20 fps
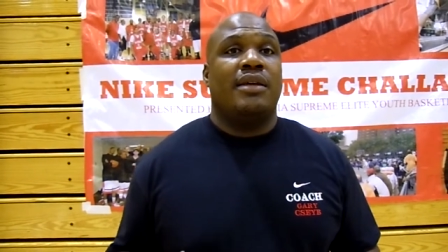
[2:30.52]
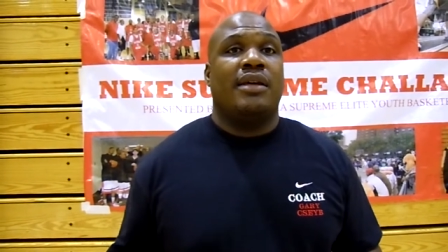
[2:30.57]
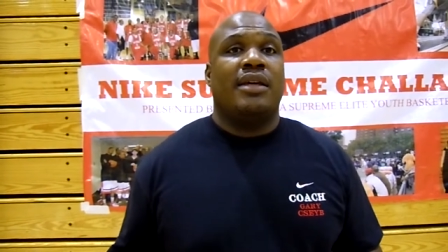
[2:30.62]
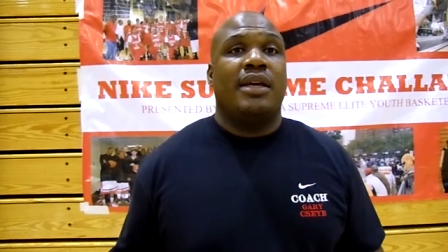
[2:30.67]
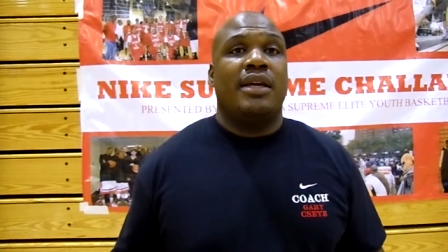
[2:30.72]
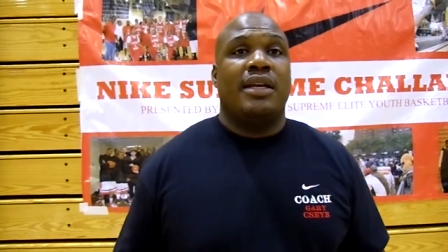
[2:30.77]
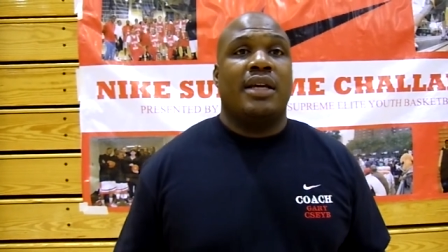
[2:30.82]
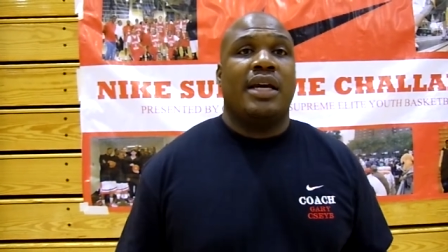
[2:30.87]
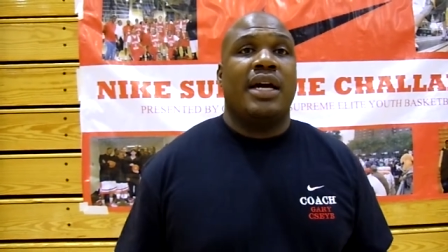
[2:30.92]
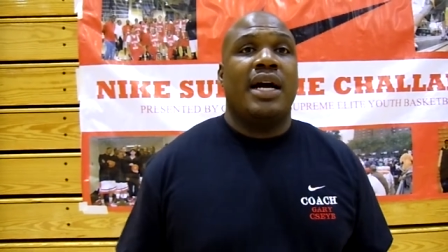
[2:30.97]

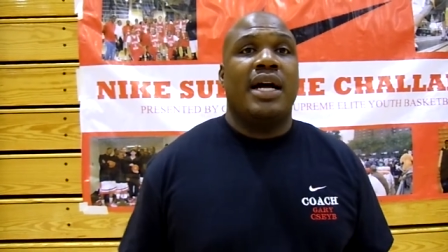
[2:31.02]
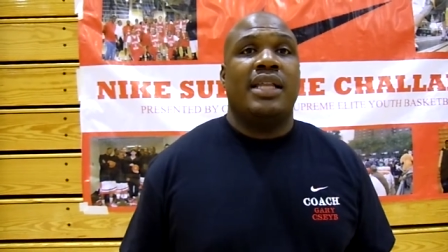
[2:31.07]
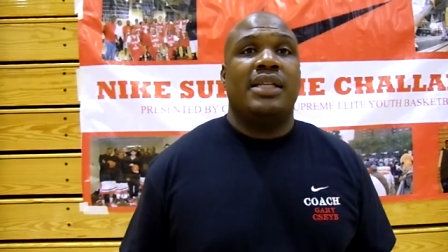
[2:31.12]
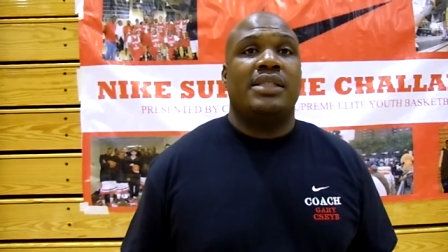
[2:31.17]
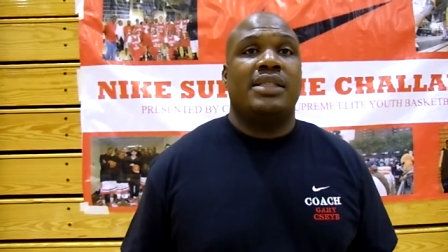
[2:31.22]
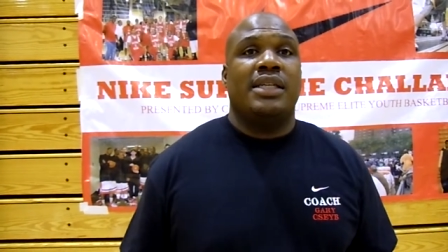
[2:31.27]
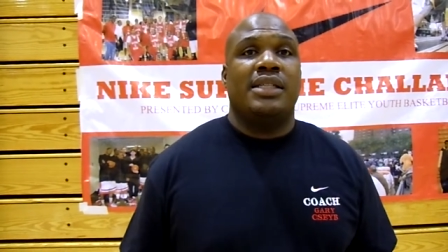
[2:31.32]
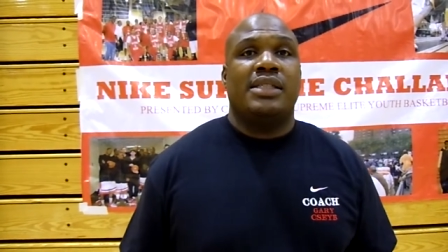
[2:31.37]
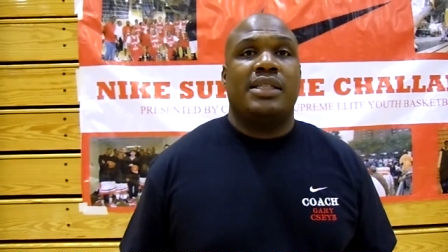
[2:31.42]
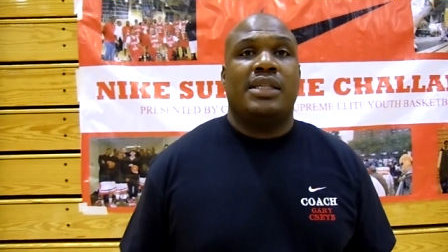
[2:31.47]
get a
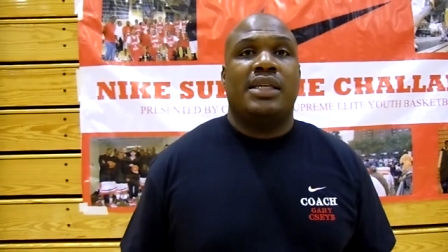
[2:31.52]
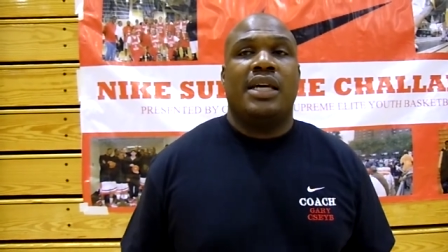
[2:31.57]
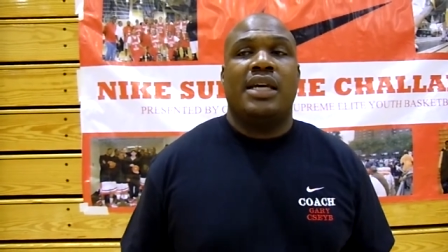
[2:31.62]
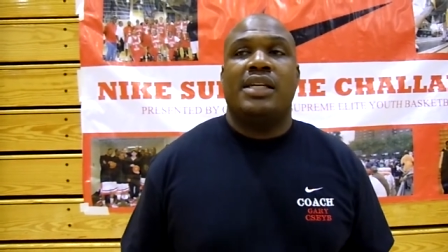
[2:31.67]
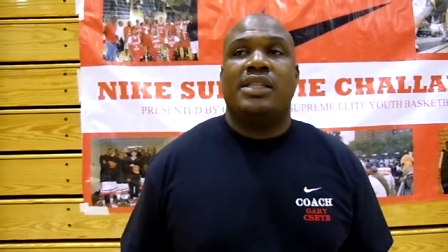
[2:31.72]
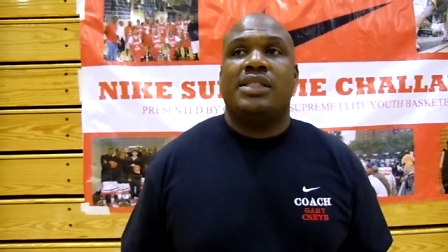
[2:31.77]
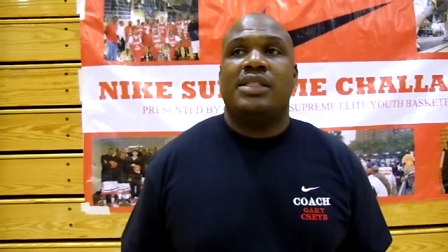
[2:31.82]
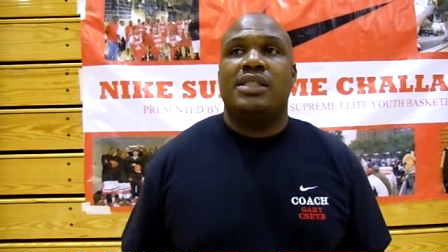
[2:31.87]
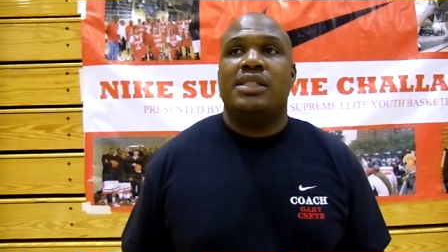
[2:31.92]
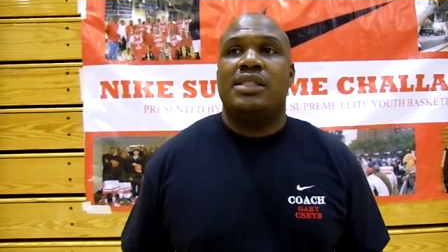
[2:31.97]
college
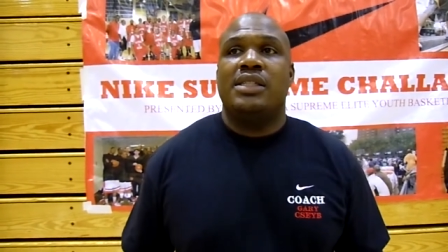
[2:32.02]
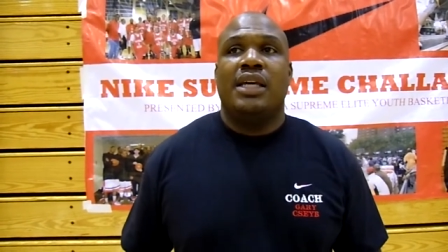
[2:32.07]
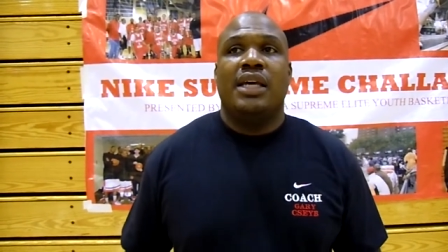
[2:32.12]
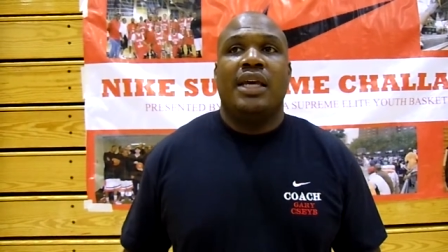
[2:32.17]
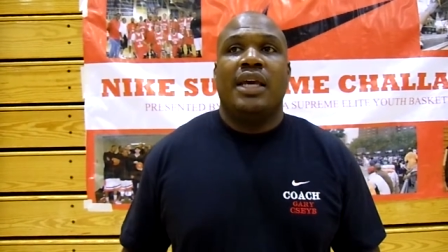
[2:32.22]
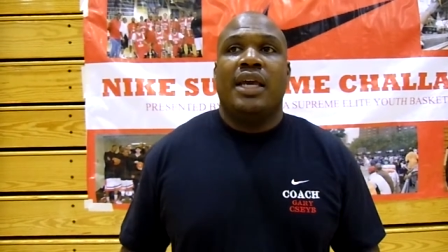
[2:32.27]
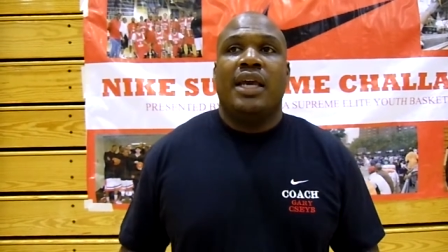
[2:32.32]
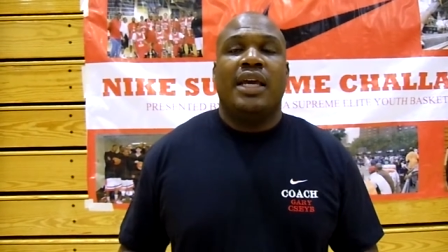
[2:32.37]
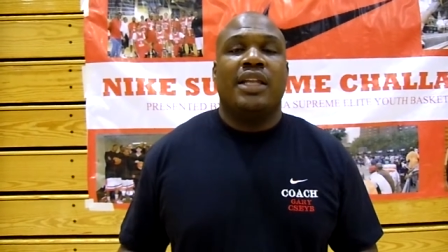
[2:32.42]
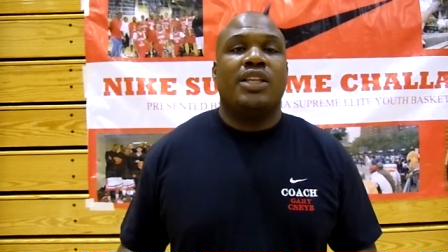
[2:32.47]
education
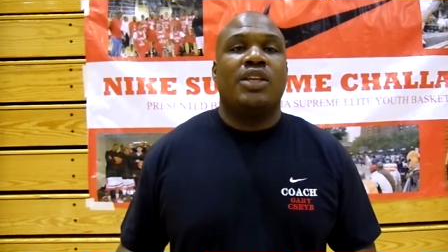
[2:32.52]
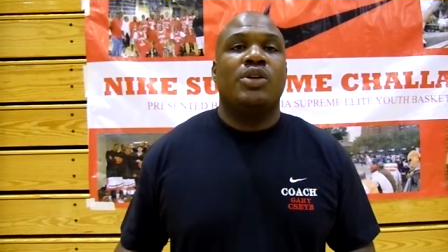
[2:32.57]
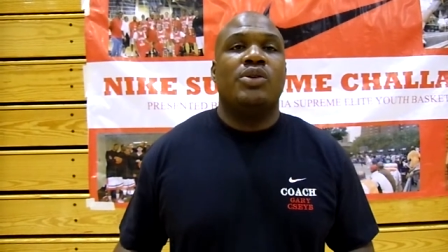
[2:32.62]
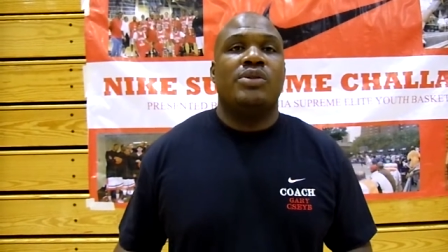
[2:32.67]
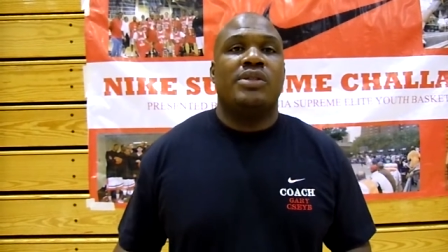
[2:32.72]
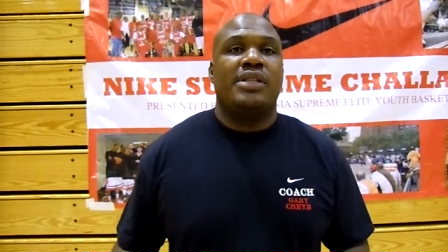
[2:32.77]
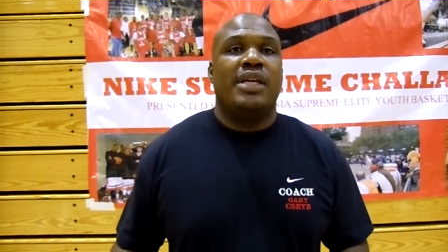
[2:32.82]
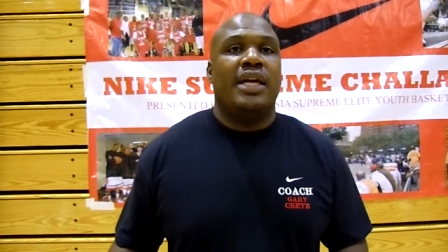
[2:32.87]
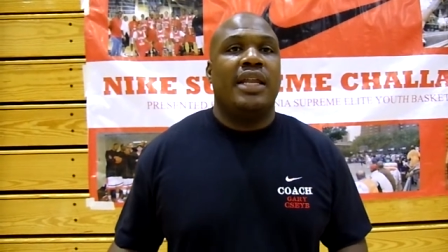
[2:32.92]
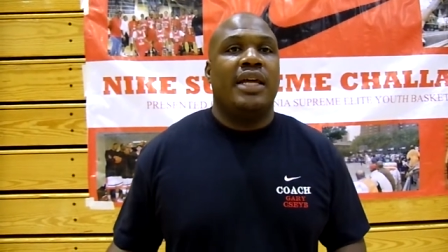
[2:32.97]
and
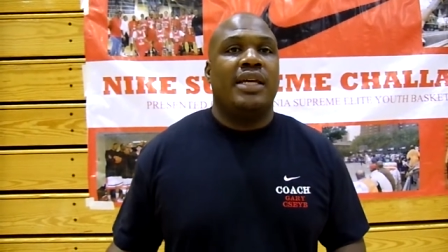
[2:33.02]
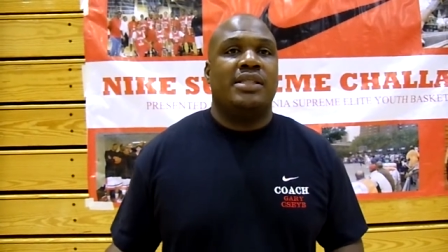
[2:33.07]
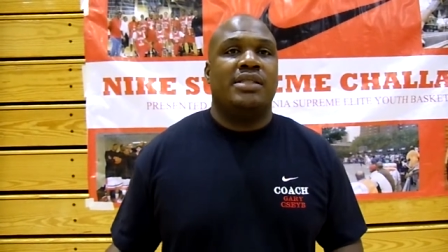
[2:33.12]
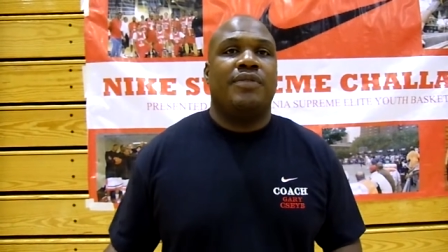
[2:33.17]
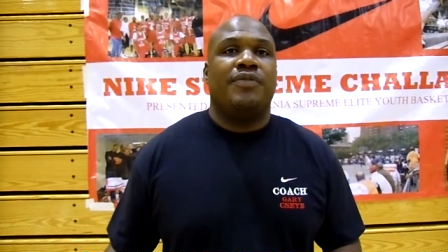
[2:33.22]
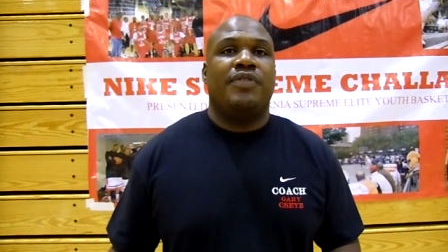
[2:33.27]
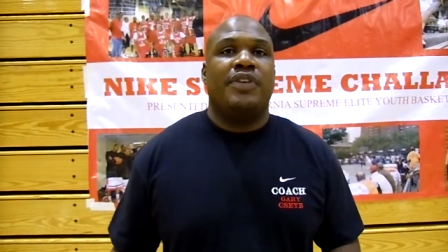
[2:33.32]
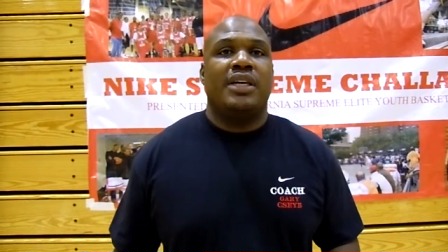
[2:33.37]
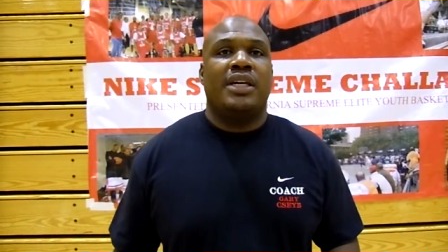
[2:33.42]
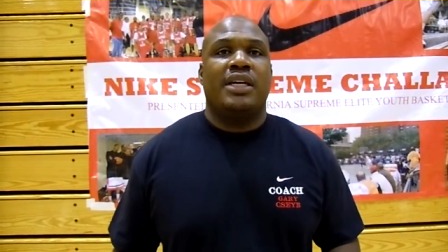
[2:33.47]
use that as
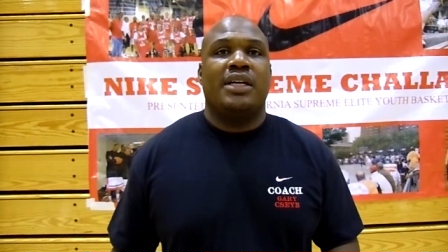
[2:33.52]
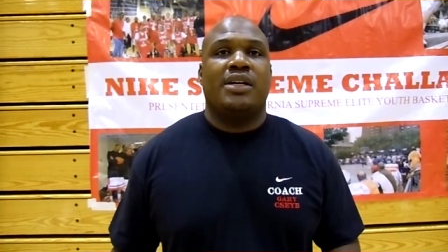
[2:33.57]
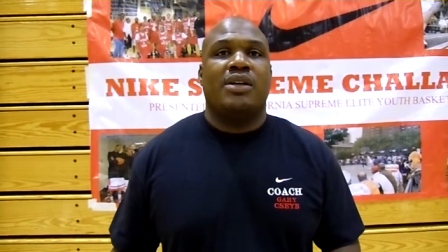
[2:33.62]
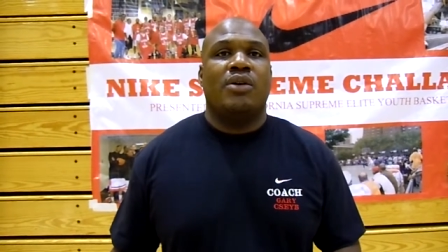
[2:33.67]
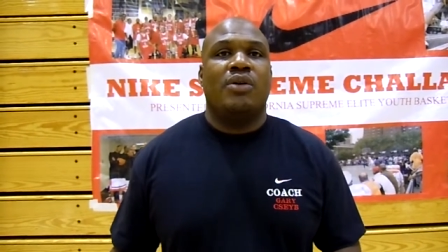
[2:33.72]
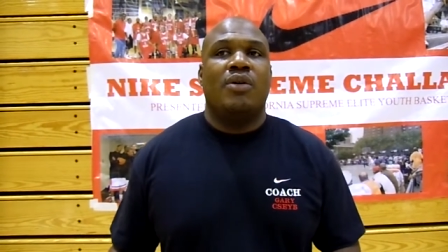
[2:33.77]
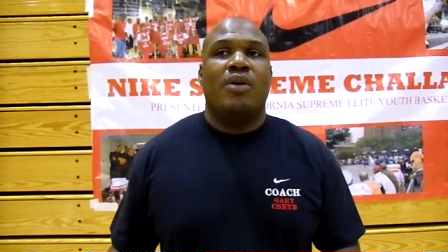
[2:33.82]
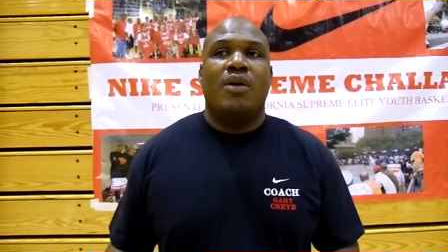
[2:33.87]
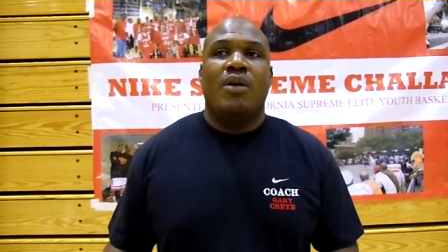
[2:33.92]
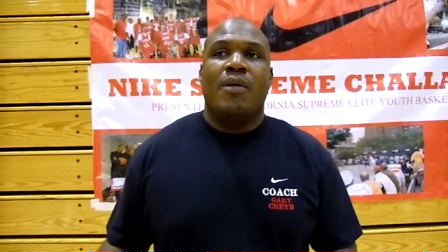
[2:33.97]
a
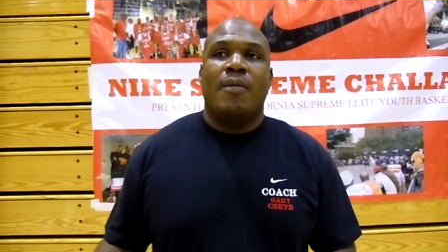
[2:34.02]
vehicle.